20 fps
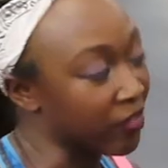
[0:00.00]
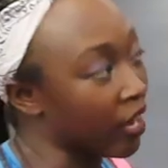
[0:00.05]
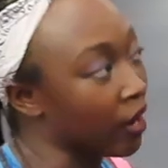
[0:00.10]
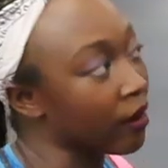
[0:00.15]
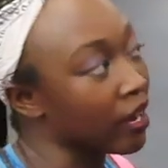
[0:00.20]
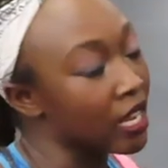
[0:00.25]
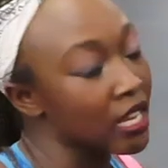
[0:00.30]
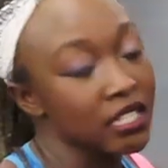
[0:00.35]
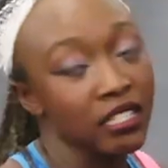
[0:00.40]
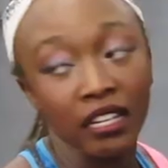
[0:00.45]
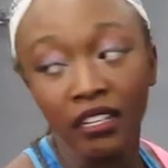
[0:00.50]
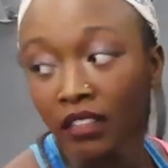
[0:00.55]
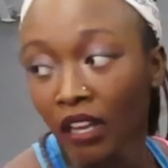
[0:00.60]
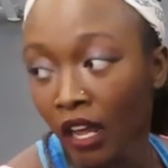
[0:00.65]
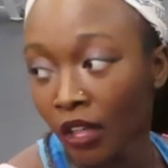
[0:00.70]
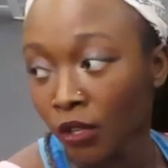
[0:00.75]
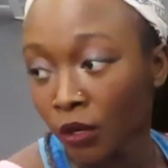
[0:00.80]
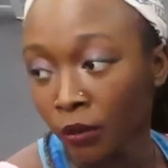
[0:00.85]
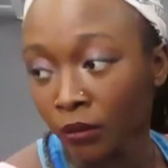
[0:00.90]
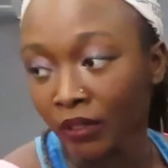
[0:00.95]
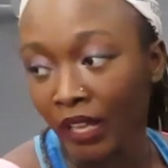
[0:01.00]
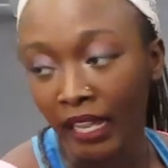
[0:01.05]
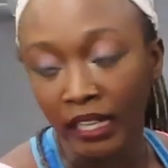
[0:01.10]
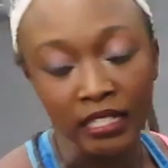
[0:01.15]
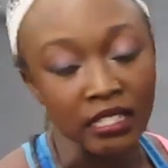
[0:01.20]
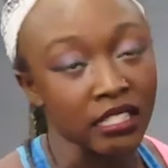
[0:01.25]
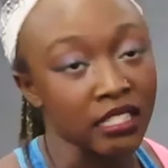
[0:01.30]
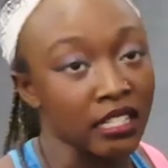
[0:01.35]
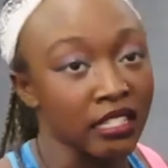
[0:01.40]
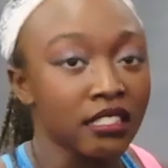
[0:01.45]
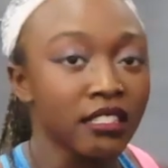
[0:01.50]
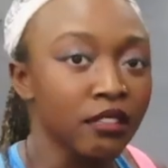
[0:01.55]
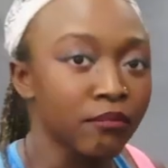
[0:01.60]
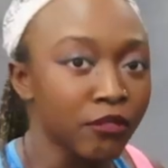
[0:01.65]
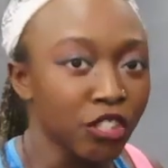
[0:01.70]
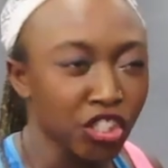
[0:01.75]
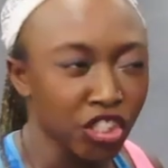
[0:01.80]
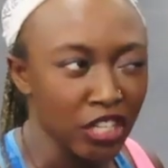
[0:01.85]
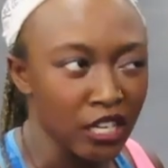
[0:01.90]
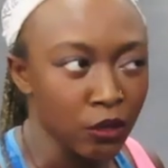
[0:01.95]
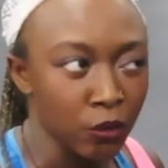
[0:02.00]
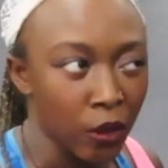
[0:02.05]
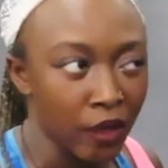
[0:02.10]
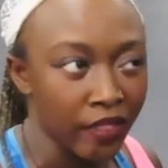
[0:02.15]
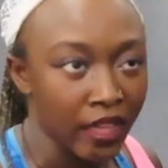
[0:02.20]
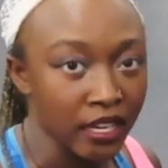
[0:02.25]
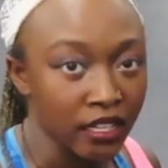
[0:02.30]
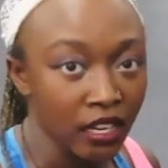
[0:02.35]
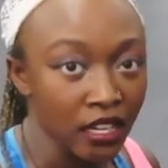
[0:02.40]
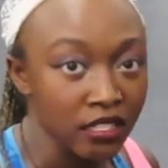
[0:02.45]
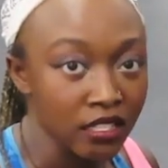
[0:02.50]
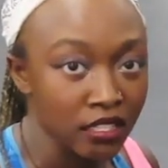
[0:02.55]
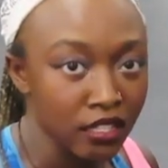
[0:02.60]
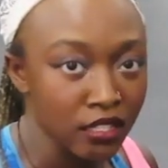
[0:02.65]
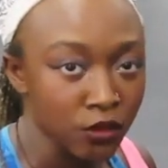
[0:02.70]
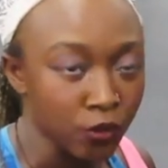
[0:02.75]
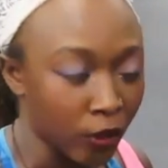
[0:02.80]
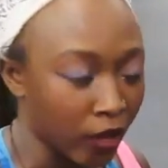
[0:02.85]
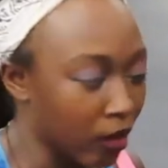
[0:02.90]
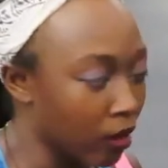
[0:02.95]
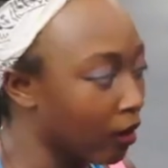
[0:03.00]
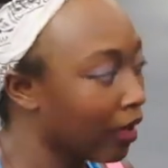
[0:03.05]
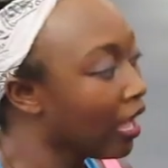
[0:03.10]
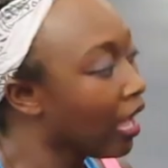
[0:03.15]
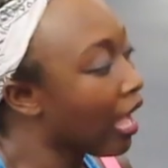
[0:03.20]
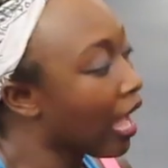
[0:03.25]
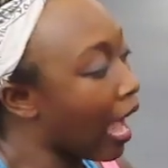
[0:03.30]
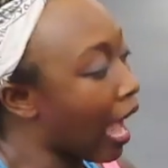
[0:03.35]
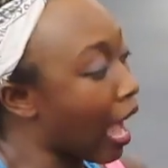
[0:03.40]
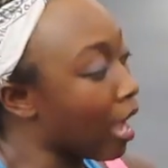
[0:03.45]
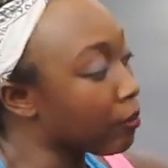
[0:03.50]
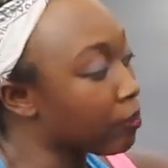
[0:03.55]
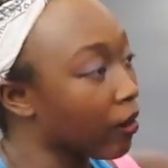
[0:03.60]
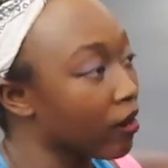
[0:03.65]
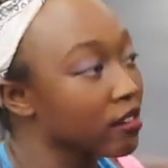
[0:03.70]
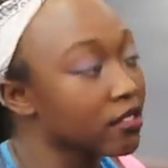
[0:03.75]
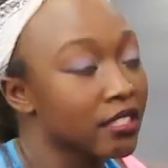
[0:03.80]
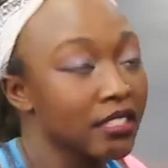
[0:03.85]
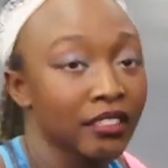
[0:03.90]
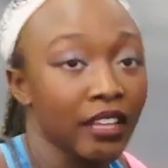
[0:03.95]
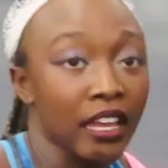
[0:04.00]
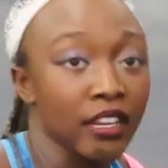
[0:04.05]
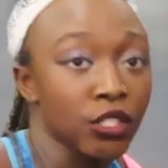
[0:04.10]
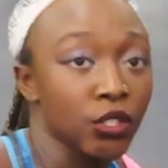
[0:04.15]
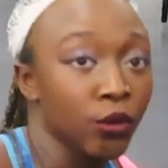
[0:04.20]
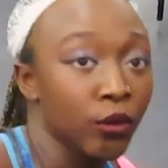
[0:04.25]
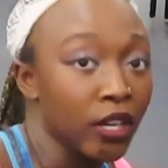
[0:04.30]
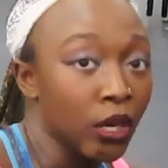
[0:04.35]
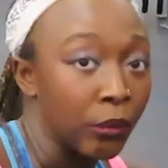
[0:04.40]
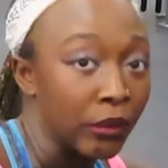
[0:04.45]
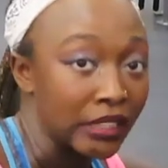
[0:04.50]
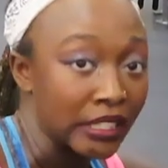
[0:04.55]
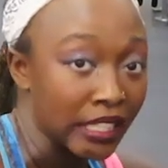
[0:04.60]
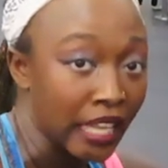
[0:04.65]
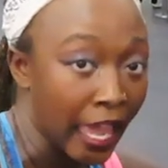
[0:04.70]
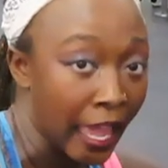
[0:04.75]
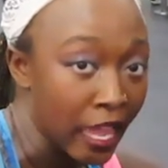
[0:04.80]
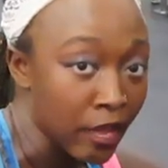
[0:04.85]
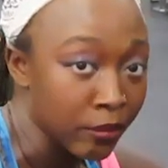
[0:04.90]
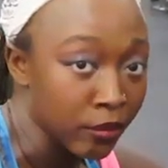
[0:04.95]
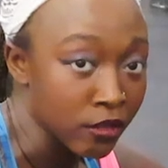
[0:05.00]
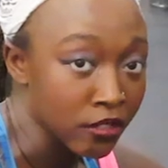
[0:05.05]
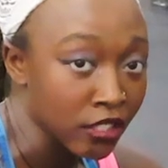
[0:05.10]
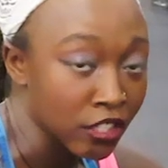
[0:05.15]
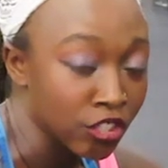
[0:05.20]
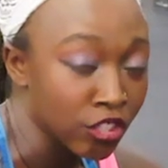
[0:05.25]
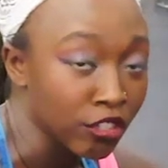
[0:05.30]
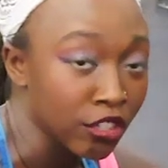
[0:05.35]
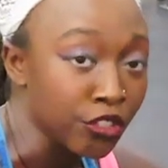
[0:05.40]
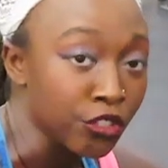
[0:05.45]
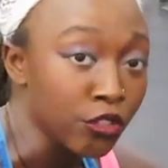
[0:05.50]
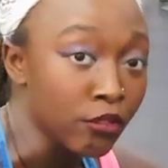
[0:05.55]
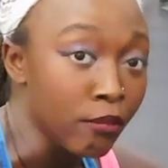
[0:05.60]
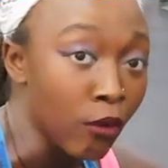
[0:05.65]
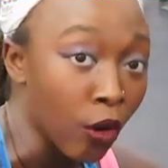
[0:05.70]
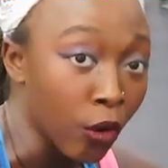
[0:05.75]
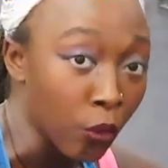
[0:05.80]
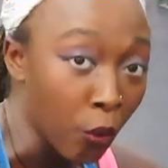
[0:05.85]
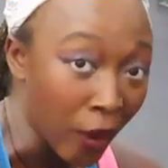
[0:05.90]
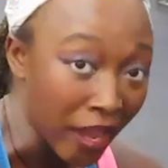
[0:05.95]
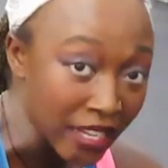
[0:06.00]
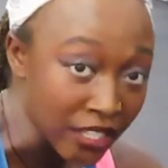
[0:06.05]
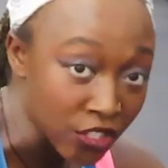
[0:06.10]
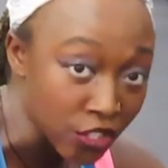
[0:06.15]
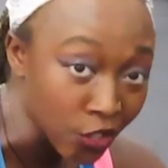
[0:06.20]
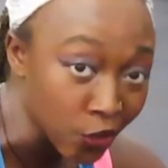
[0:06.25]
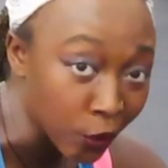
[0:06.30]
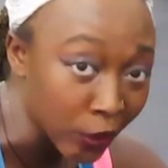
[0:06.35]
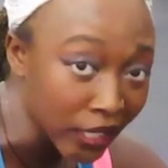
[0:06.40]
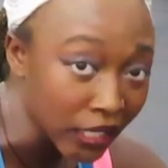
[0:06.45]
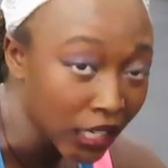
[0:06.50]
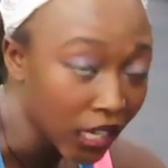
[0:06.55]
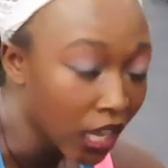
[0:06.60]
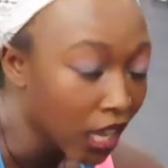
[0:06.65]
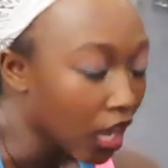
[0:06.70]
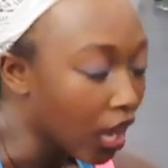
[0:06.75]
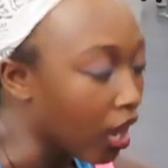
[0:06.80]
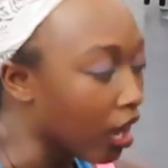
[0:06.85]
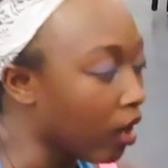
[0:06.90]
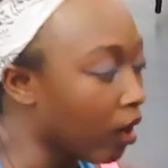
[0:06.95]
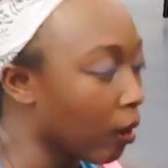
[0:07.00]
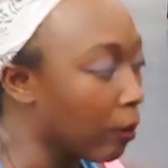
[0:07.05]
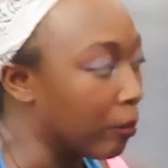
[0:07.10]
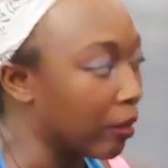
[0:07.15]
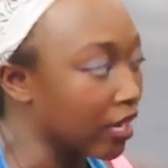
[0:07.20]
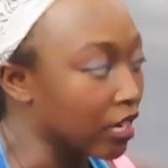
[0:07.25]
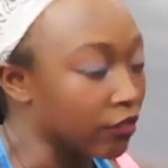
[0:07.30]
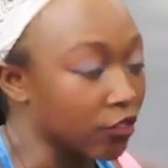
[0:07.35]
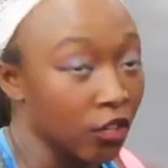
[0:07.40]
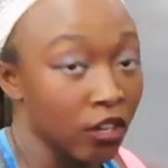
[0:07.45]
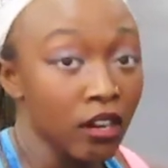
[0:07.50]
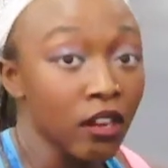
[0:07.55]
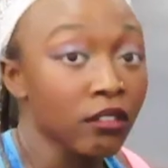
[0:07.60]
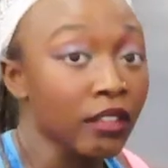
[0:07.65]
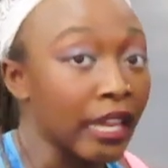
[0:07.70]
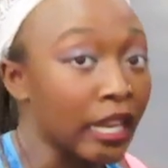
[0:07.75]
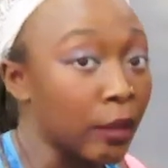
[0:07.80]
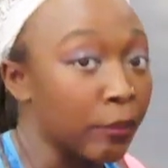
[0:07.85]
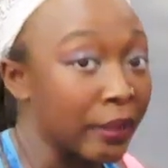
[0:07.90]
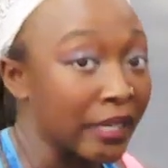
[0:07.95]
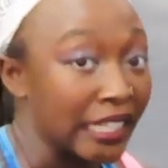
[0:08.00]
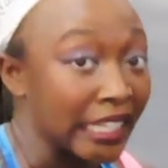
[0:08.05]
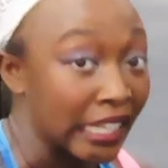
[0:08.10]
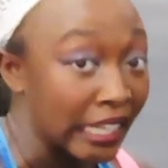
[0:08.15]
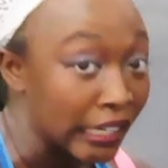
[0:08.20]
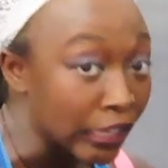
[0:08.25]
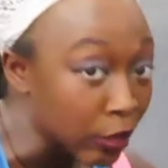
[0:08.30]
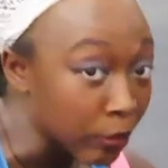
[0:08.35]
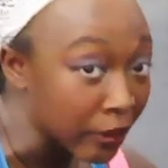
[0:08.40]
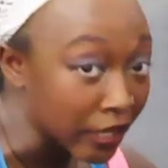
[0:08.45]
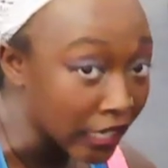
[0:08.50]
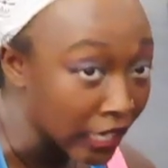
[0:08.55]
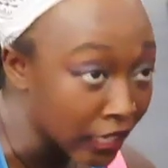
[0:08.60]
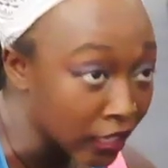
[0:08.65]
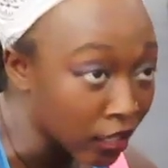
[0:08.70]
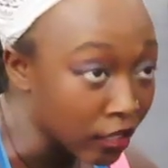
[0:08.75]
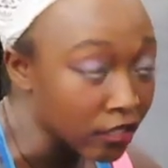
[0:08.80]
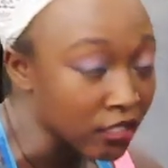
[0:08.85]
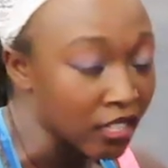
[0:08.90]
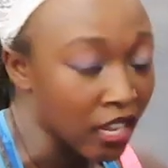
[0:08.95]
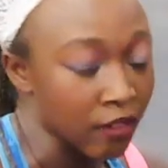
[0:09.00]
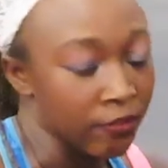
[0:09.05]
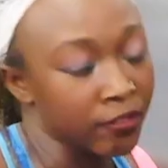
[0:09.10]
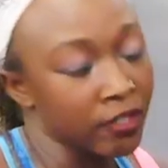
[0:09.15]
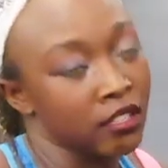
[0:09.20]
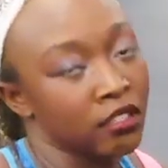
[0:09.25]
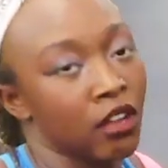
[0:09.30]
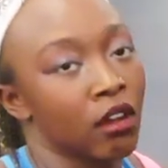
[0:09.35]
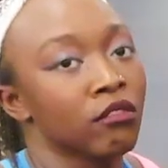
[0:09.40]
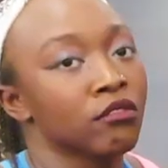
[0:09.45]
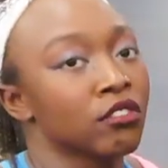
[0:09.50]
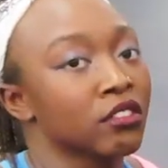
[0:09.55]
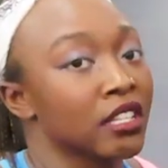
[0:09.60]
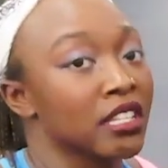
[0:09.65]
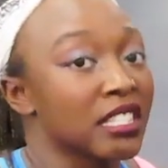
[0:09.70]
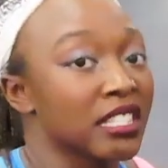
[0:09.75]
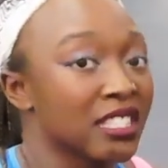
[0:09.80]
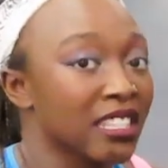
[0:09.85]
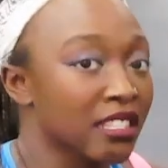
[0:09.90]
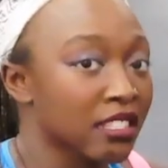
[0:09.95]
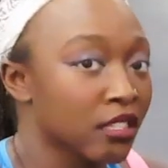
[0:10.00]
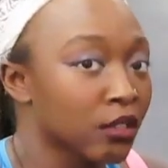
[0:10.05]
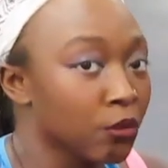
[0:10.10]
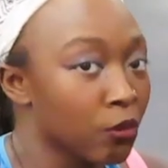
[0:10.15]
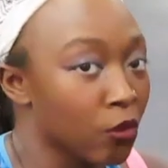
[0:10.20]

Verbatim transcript: There is another like assisted machine one that does it as well. I personally like doing it with the cables because you can do more weight to it. Um, but if you're like a beginner beginner, definitely go to the assisted